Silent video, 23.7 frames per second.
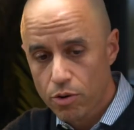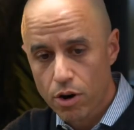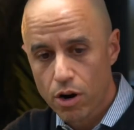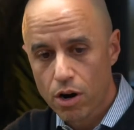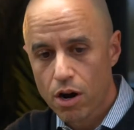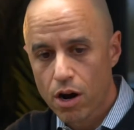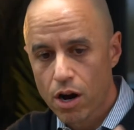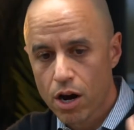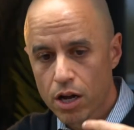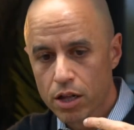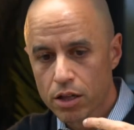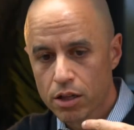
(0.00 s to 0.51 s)
are
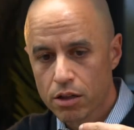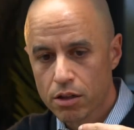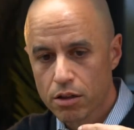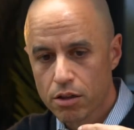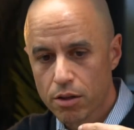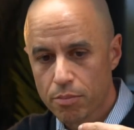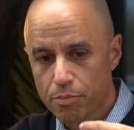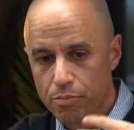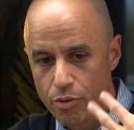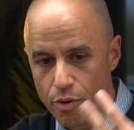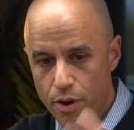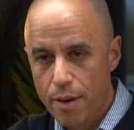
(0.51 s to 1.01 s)
on
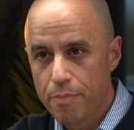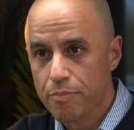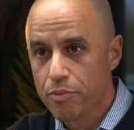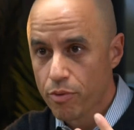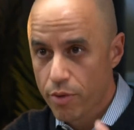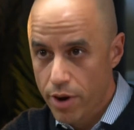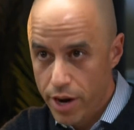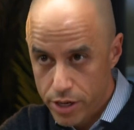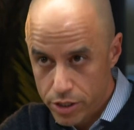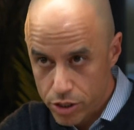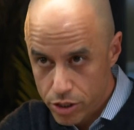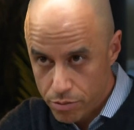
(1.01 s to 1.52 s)
the PrEP
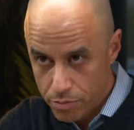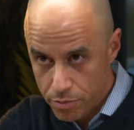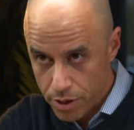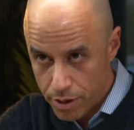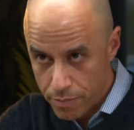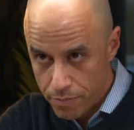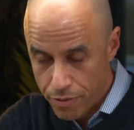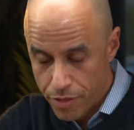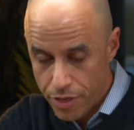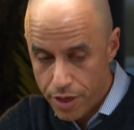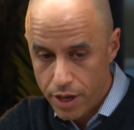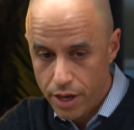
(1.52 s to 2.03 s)

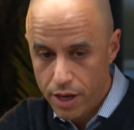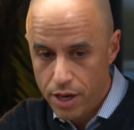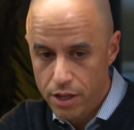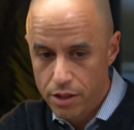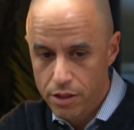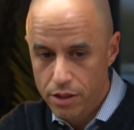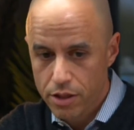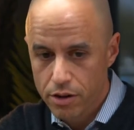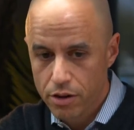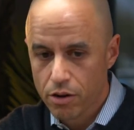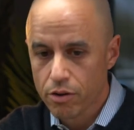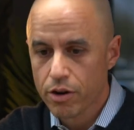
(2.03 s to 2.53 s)
regimen
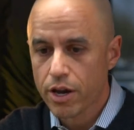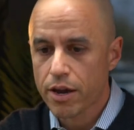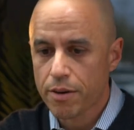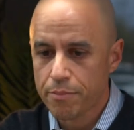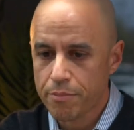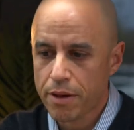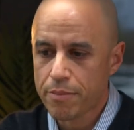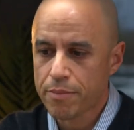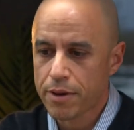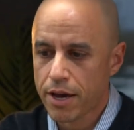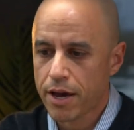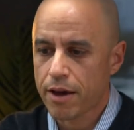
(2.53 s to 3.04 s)
thinking that, okay,
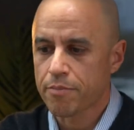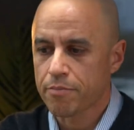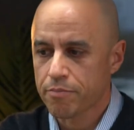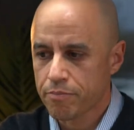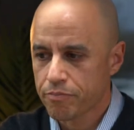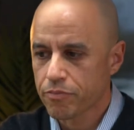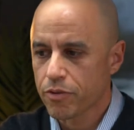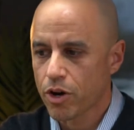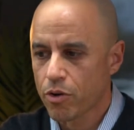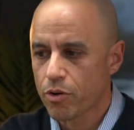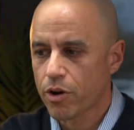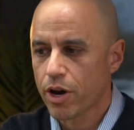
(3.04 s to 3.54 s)
maybe
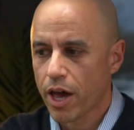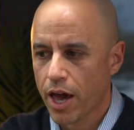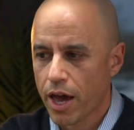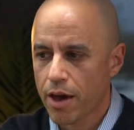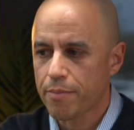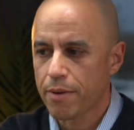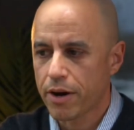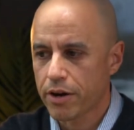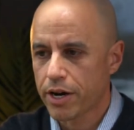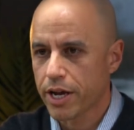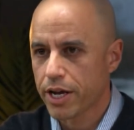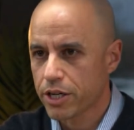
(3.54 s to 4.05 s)
I'm okay
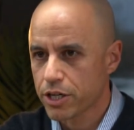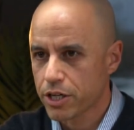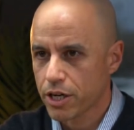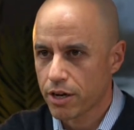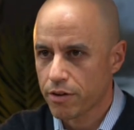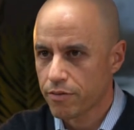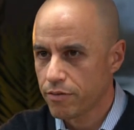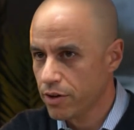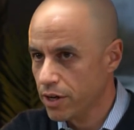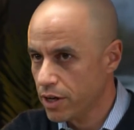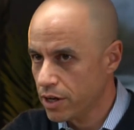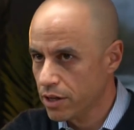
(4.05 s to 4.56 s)
about
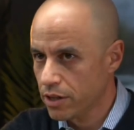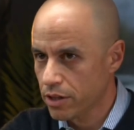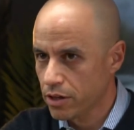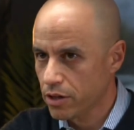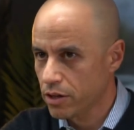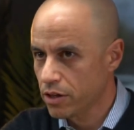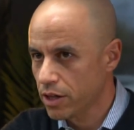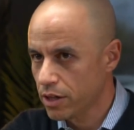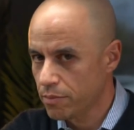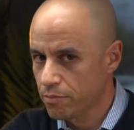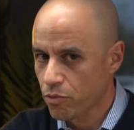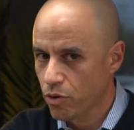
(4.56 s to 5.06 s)
HIV, a
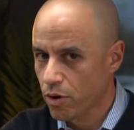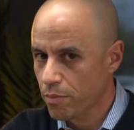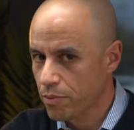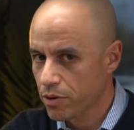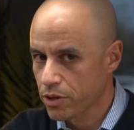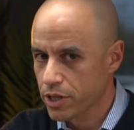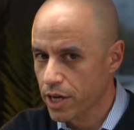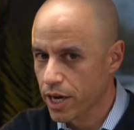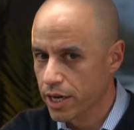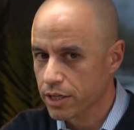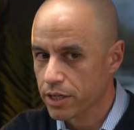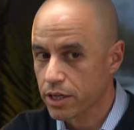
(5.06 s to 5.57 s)
little more
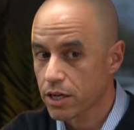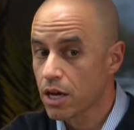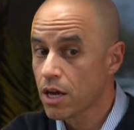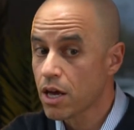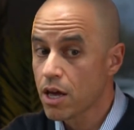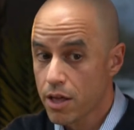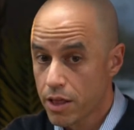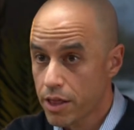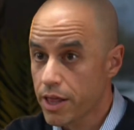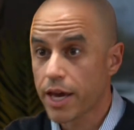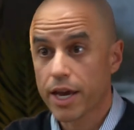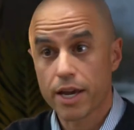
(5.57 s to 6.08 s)
protected,
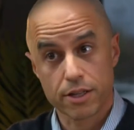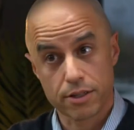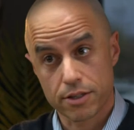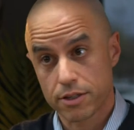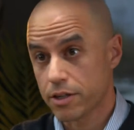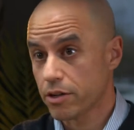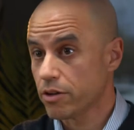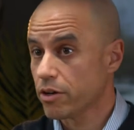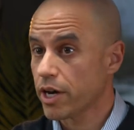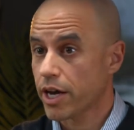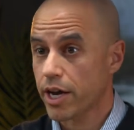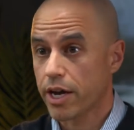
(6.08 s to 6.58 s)
they can
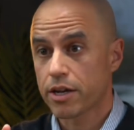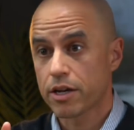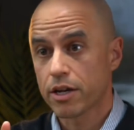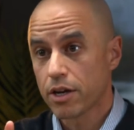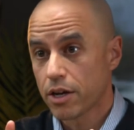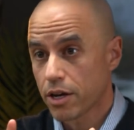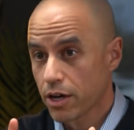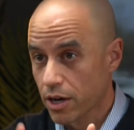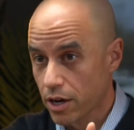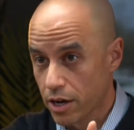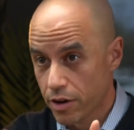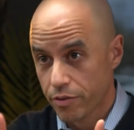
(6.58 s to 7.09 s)
still get
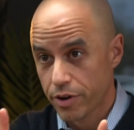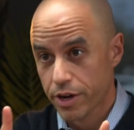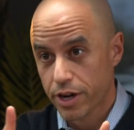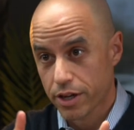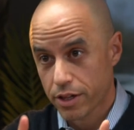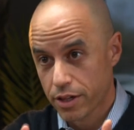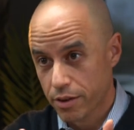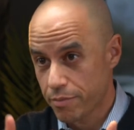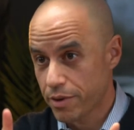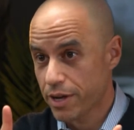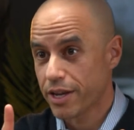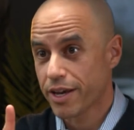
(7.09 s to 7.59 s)
gonorrhea,
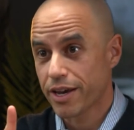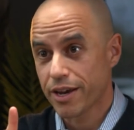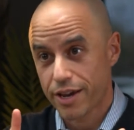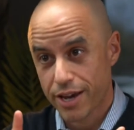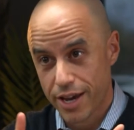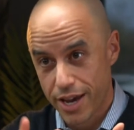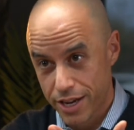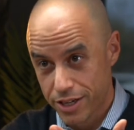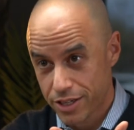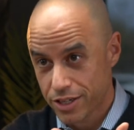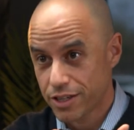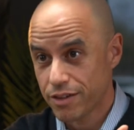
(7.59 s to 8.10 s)
chlamydia,
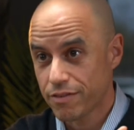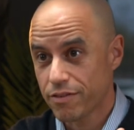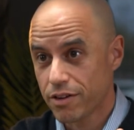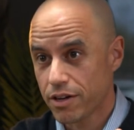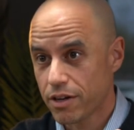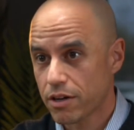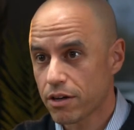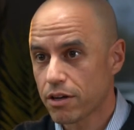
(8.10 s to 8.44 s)
HCV.